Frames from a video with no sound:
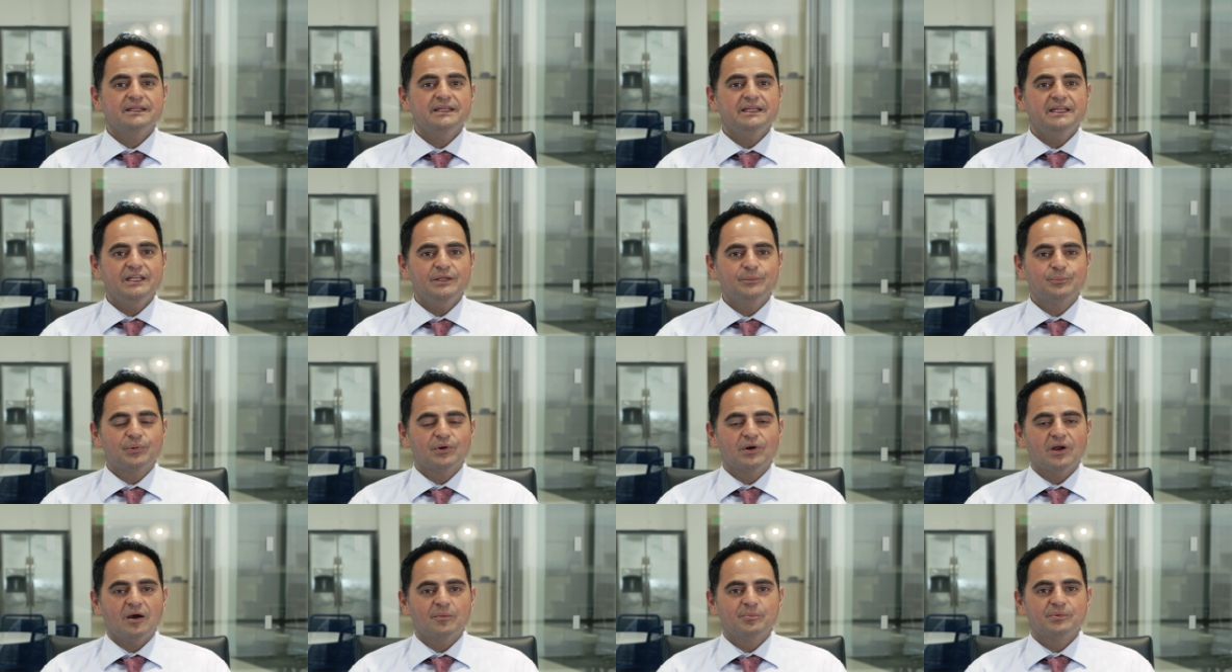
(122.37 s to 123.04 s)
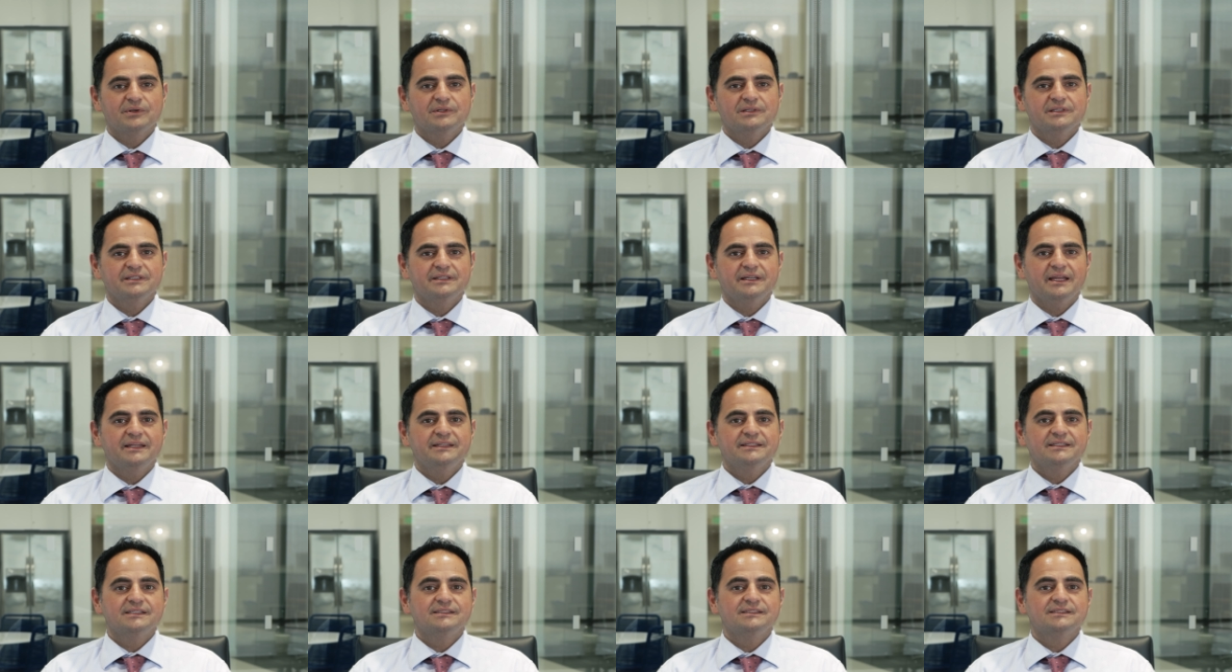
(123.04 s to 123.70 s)
eat properly,
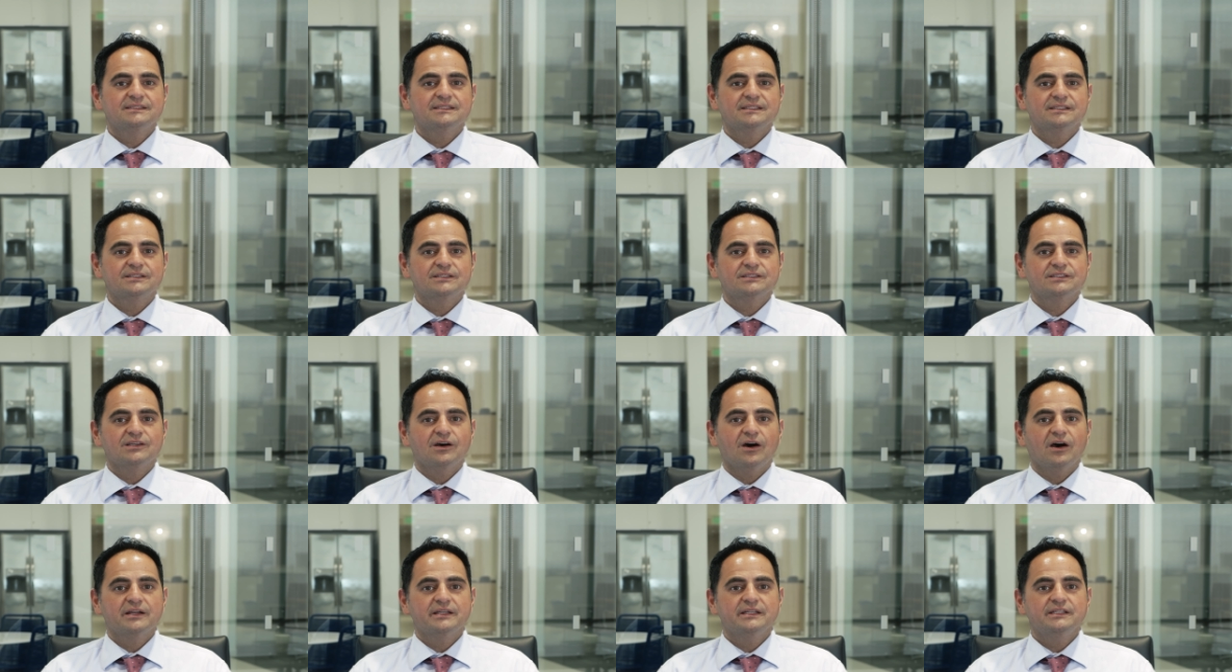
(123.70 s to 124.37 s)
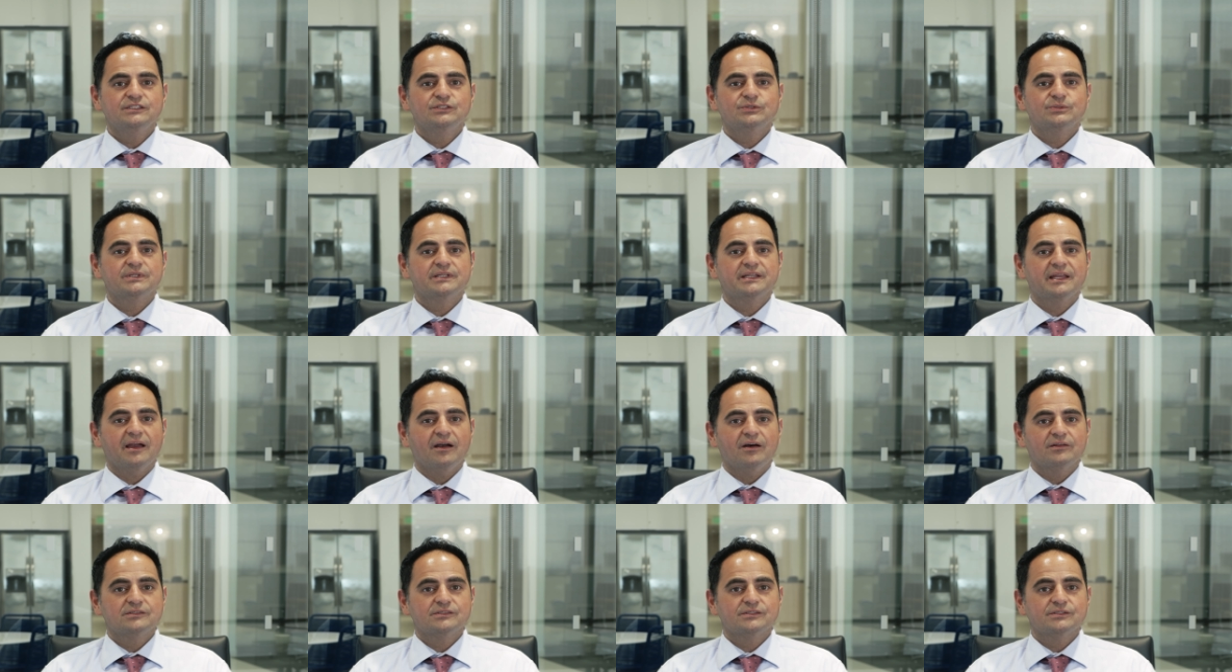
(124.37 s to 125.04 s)
and consider talking to a
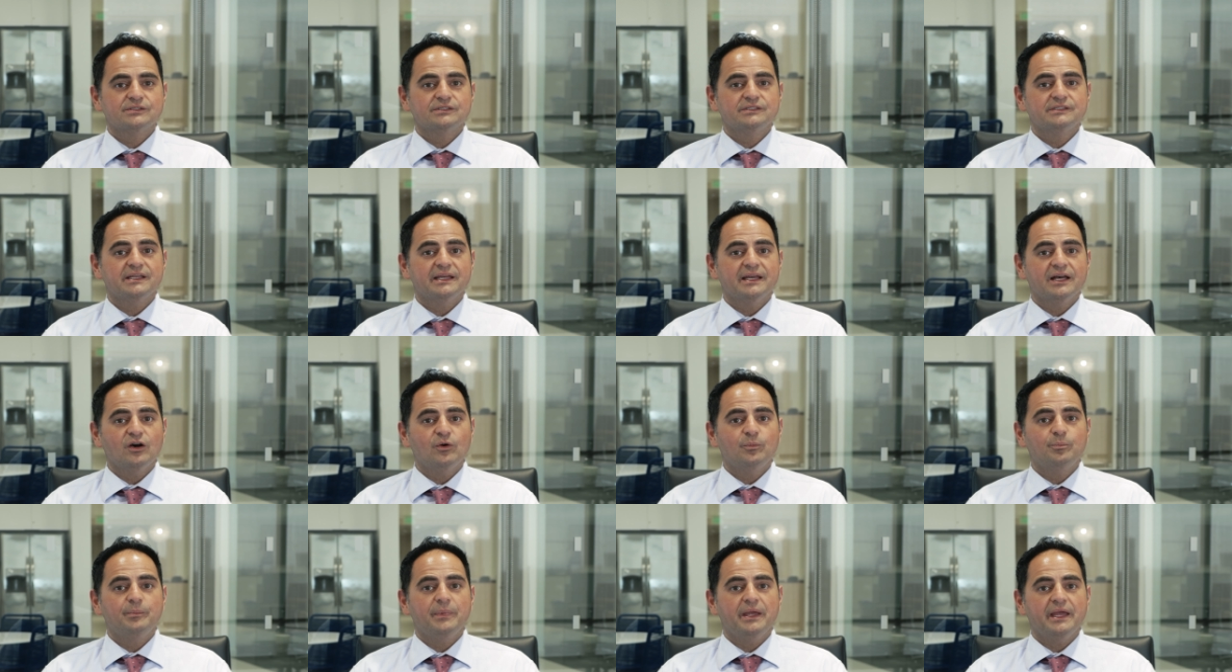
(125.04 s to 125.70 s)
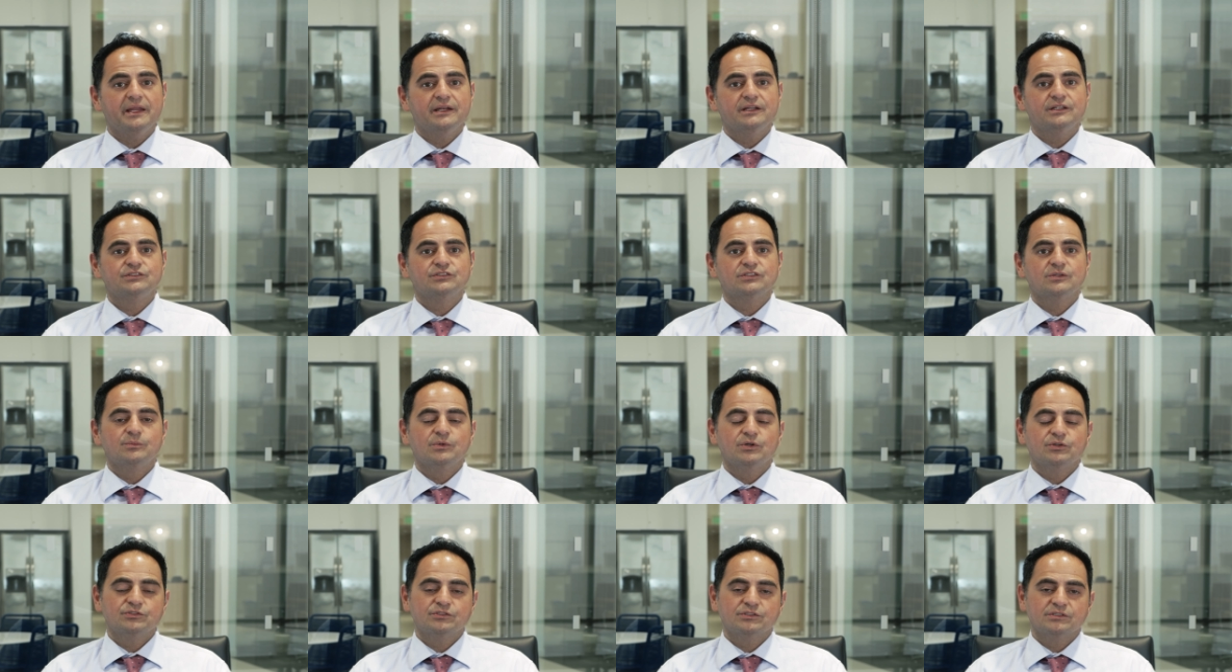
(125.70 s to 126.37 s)
counselor to help manage
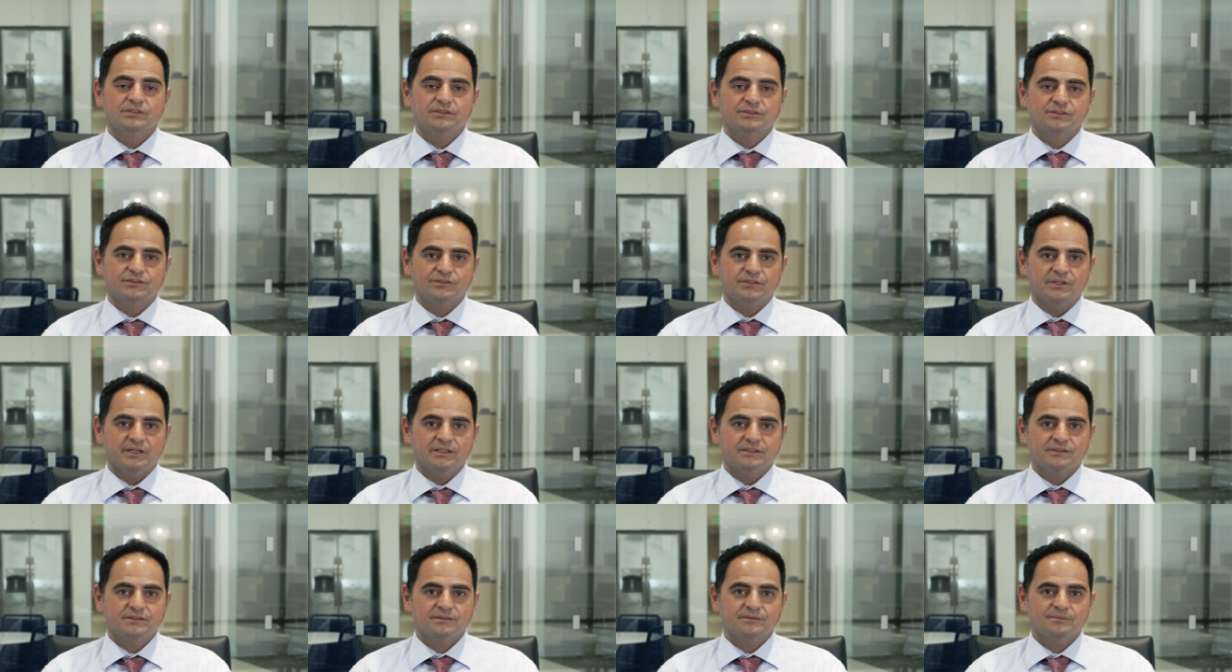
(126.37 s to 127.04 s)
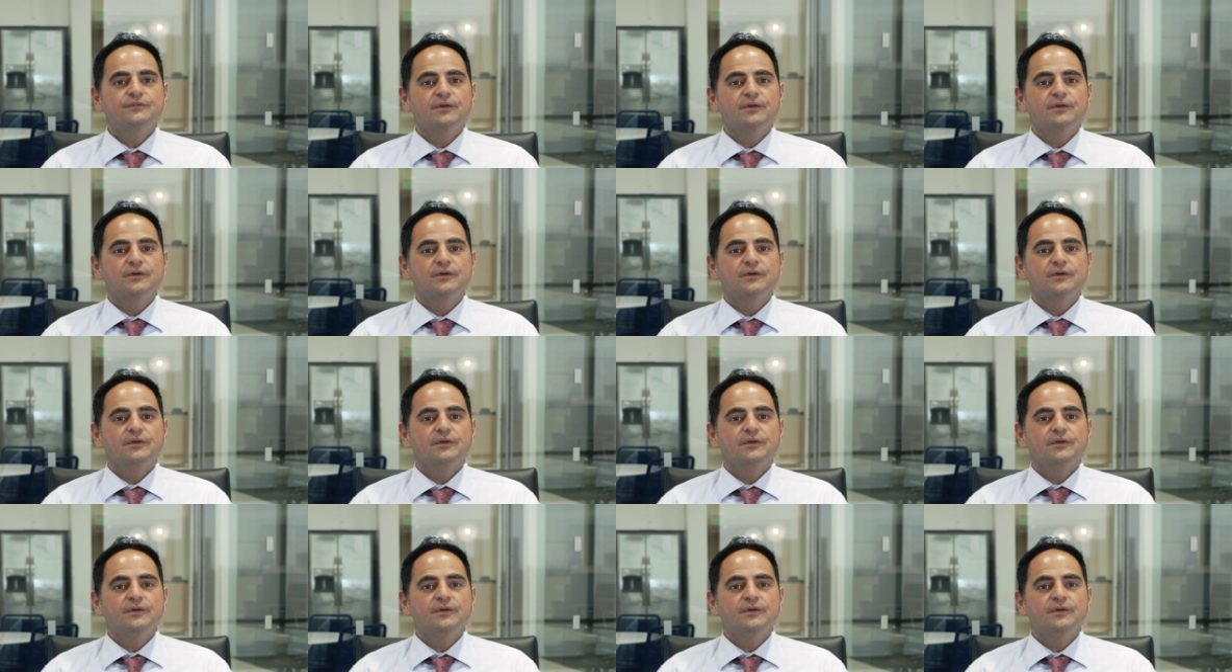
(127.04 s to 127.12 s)
emotional stress.